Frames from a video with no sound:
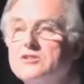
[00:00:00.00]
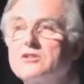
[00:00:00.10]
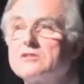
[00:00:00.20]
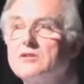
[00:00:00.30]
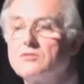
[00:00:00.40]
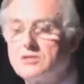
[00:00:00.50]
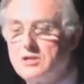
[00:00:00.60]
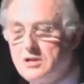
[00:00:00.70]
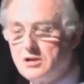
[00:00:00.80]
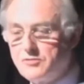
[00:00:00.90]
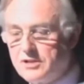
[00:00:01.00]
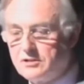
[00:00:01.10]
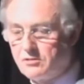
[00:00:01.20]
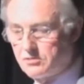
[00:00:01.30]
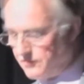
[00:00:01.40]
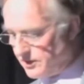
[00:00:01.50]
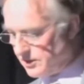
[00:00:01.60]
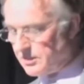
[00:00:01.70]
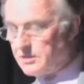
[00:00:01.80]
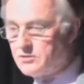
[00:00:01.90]
is just not a real
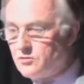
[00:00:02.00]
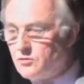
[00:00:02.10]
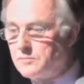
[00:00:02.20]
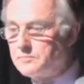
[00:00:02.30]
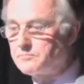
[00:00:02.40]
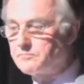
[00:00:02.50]
controversy at all.